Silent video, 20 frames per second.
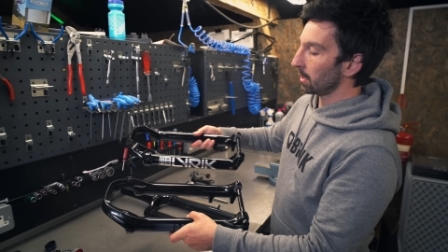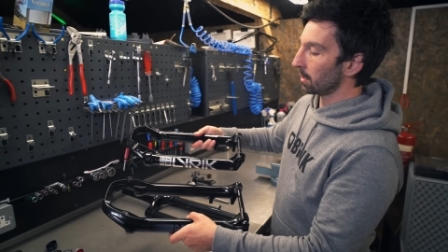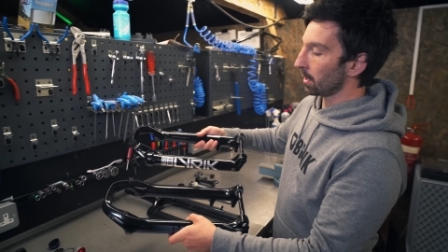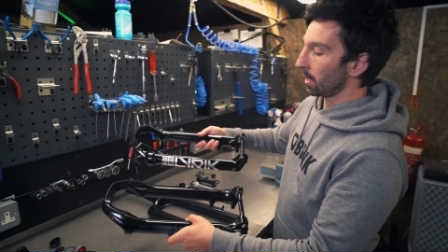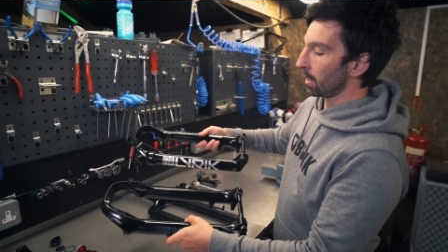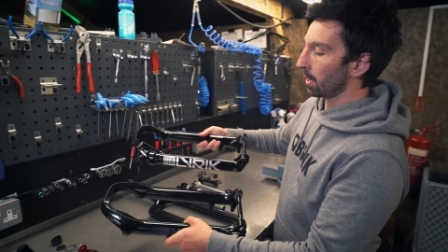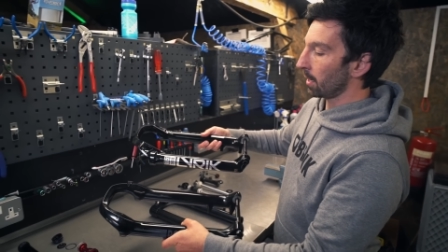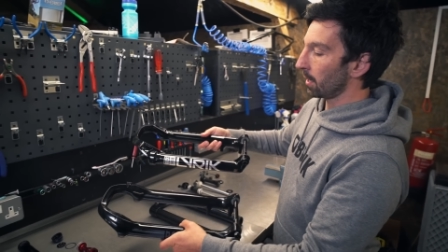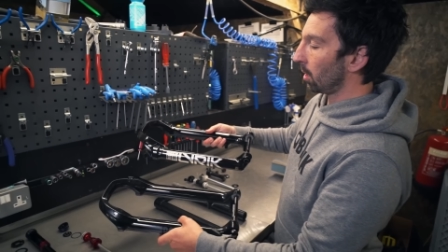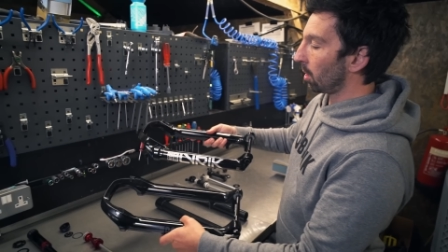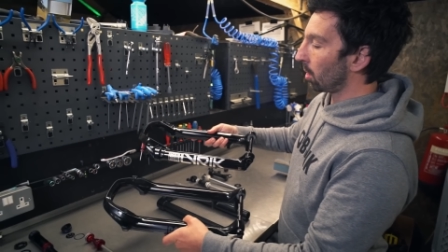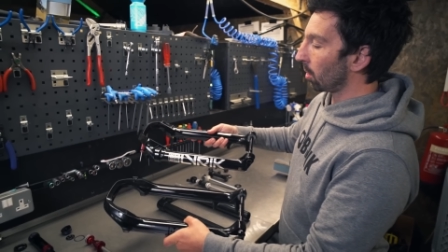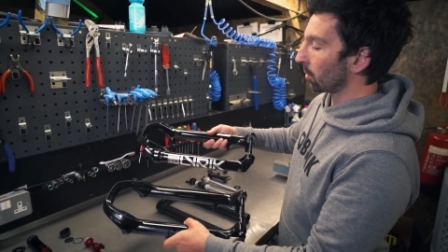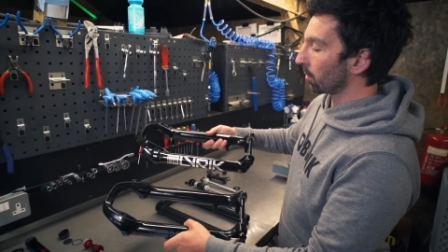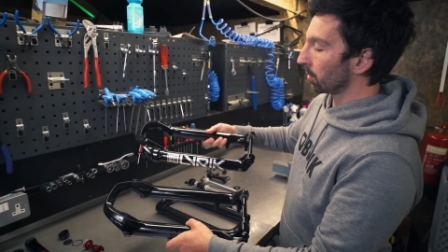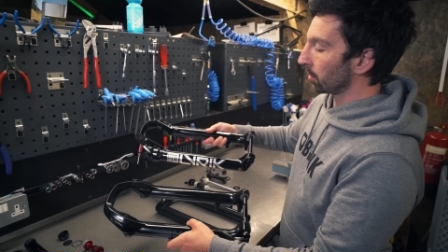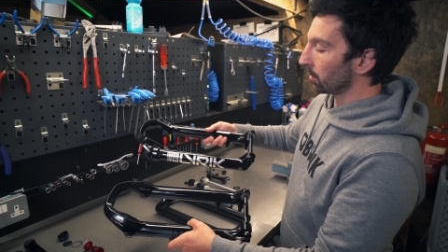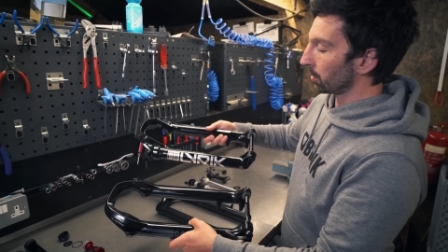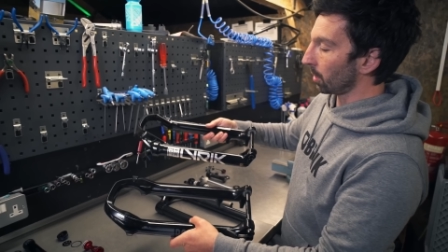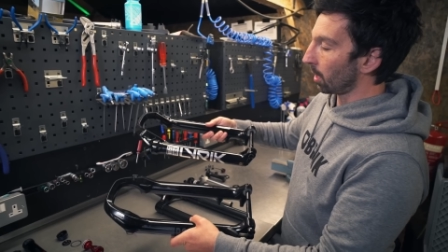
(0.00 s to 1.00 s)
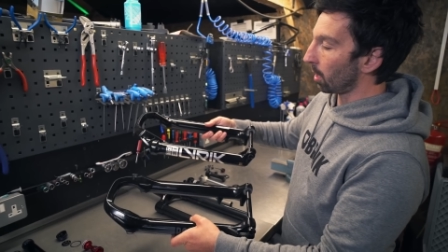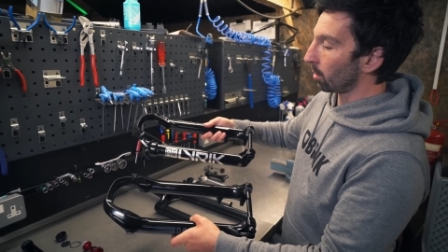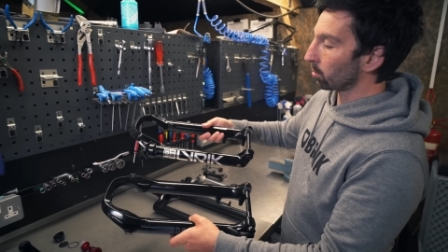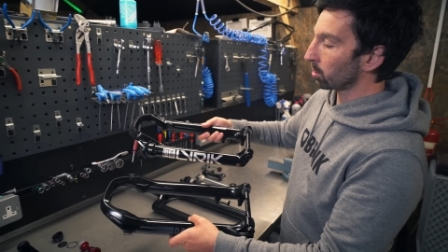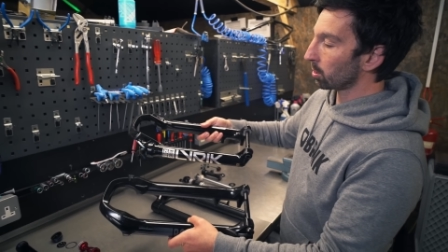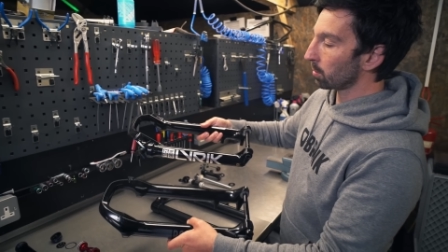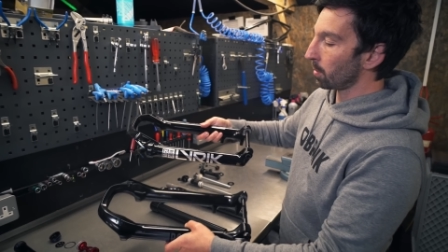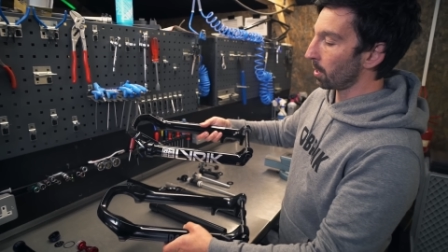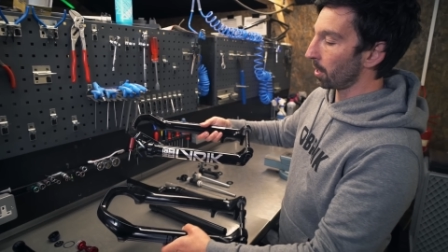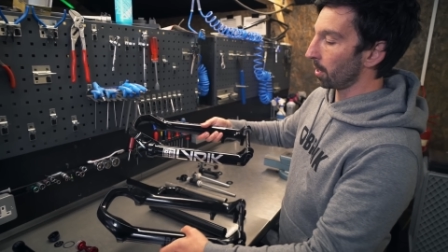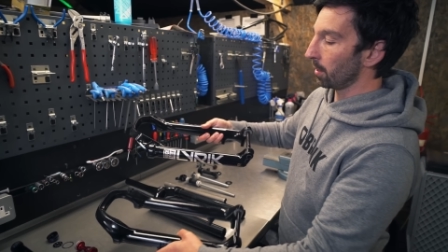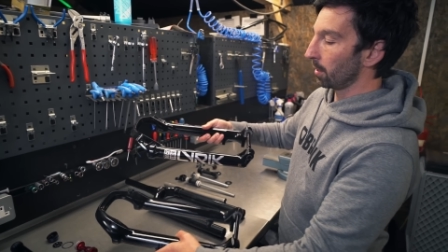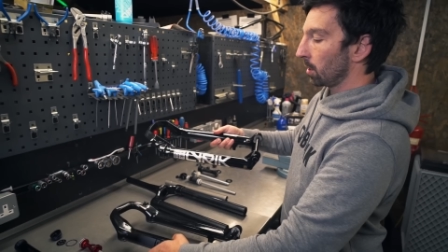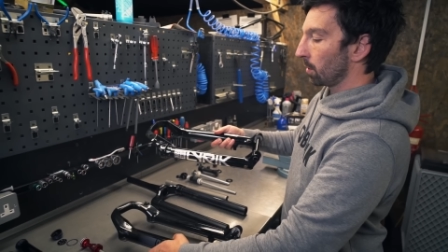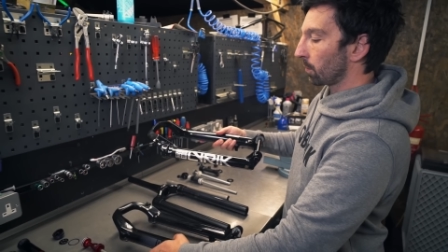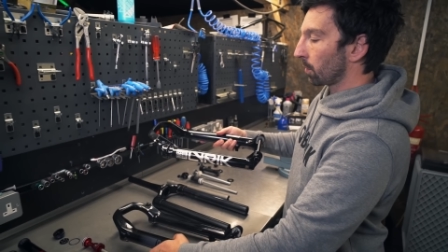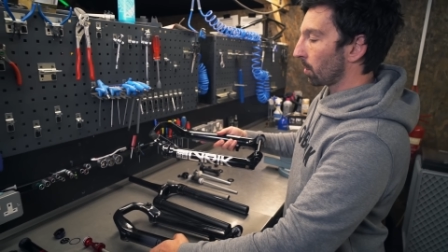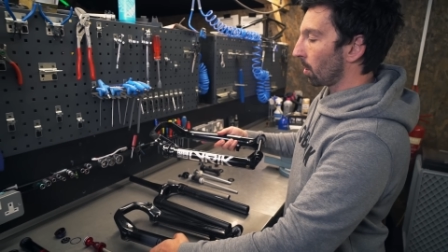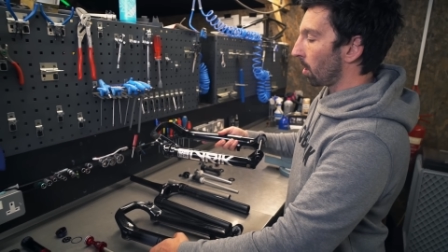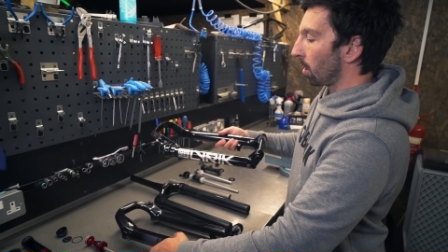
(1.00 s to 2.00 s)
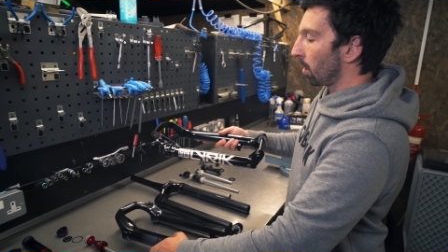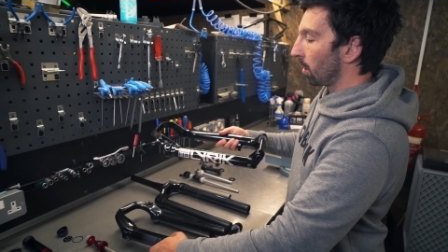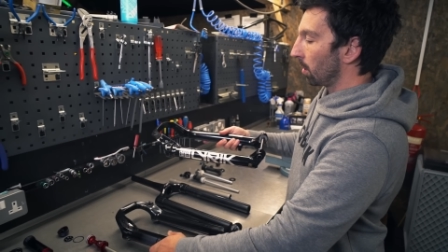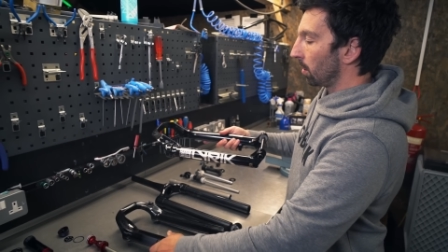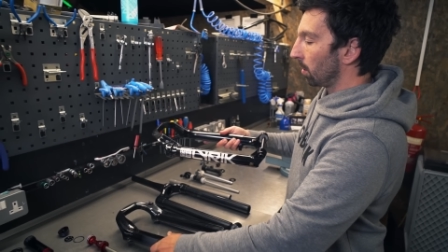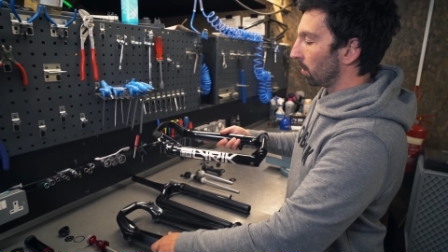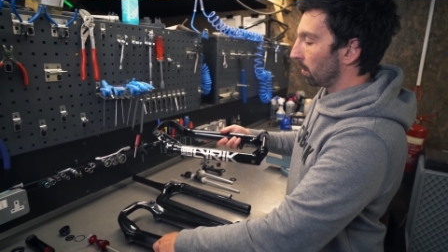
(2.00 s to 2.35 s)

that on the Ultimate, you've got